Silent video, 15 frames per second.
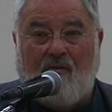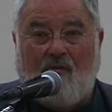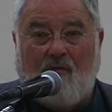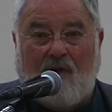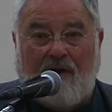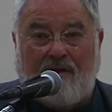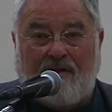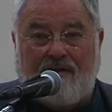
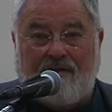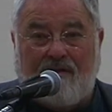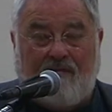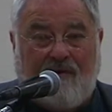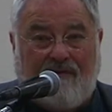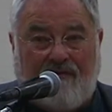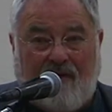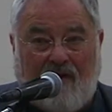whites
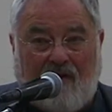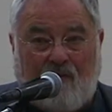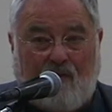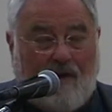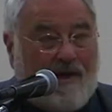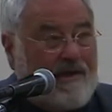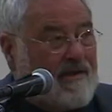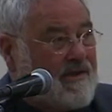above
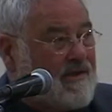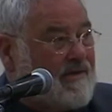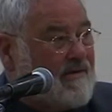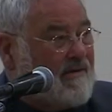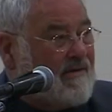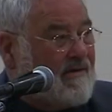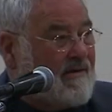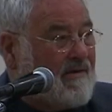non-whites.
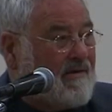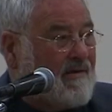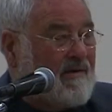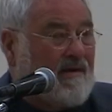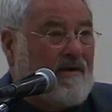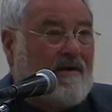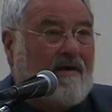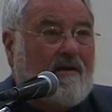
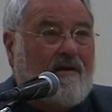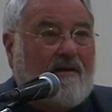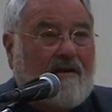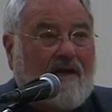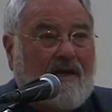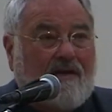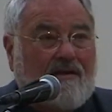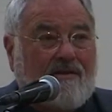
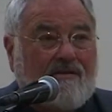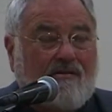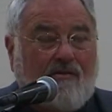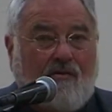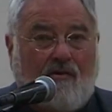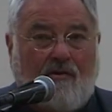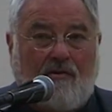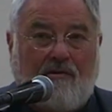That is,
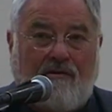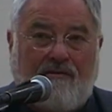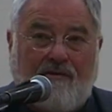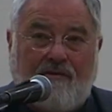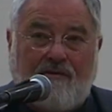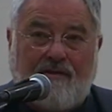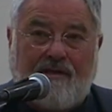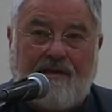all of
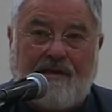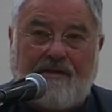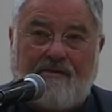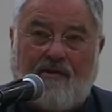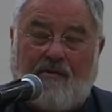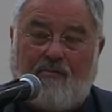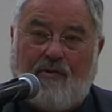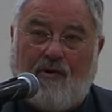those things
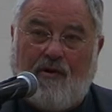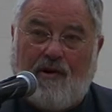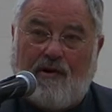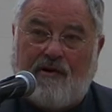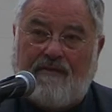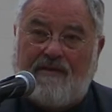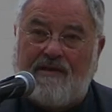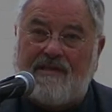are
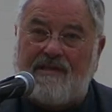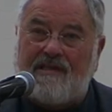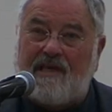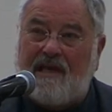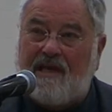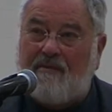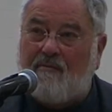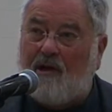part of the
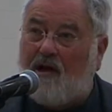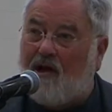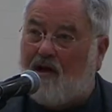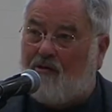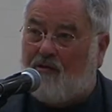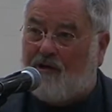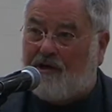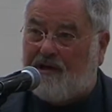same
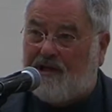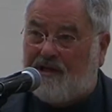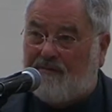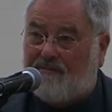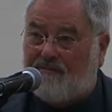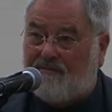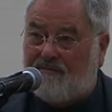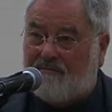hierarchy.
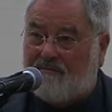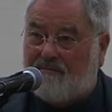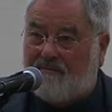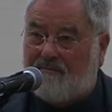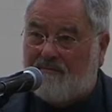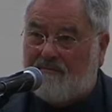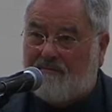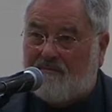
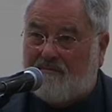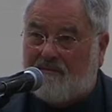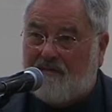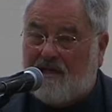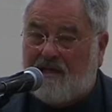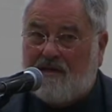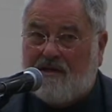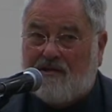
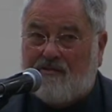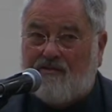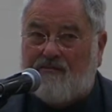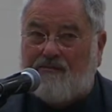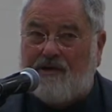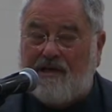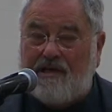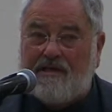There's a
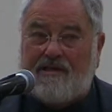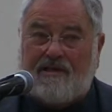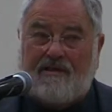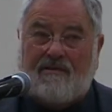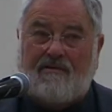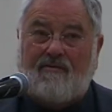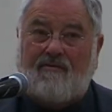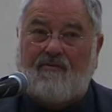reason
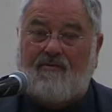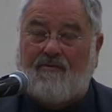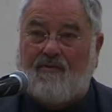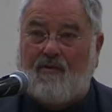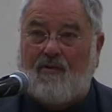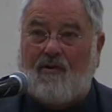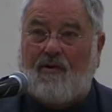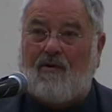
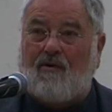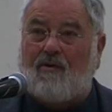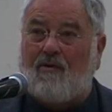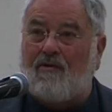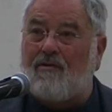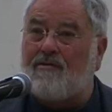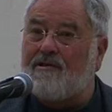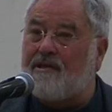for
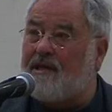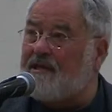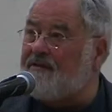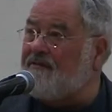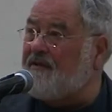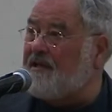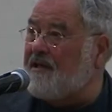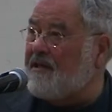all those things
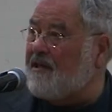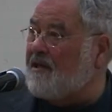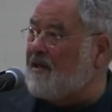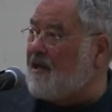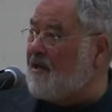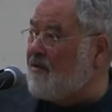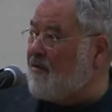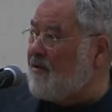fitting
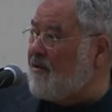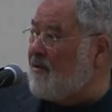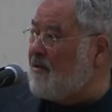together.